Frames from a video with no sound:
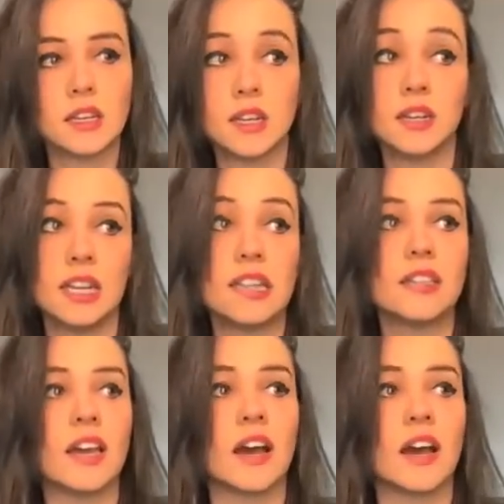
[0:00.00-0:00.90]

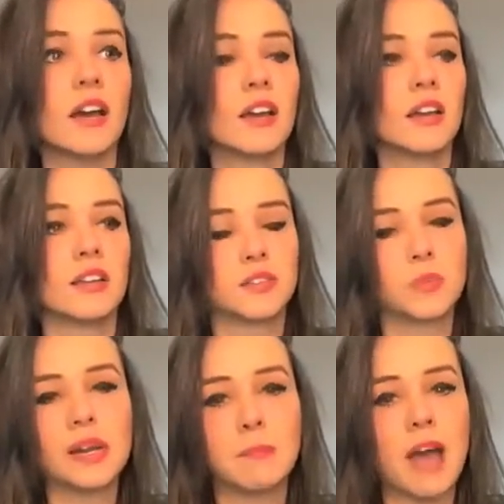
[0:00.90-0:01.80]
India. It's
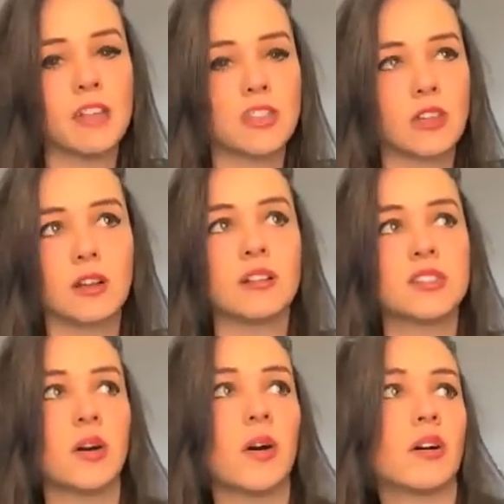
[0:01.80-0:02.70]
really magical.
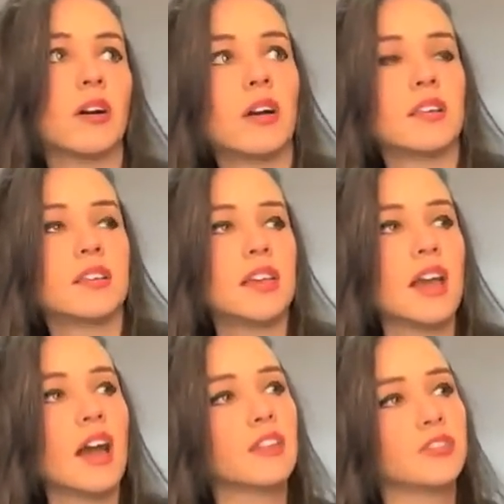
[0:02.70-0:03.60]
So
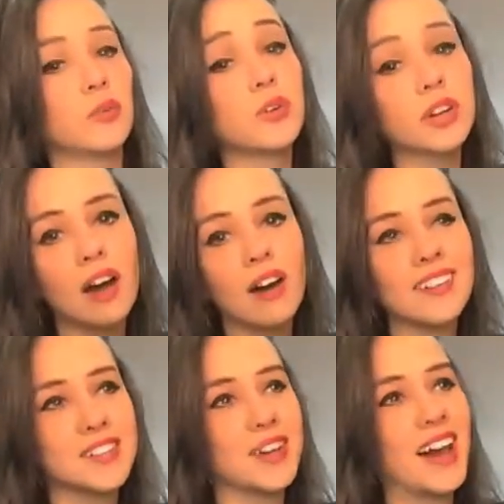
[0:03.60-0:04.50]
yeah, Durga
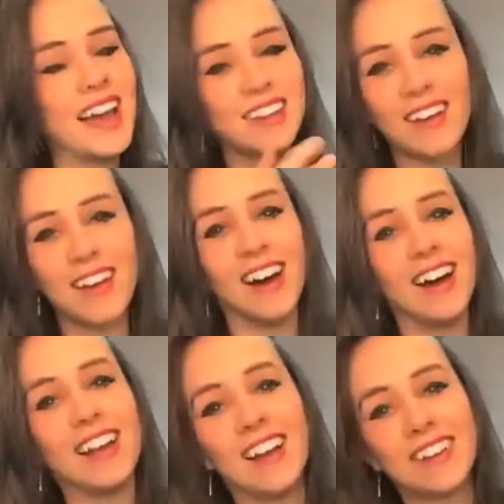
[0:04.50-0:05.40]
also. I like
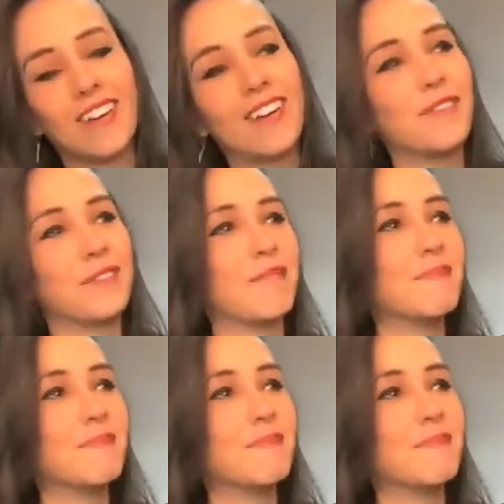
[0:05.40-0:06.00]
all of them.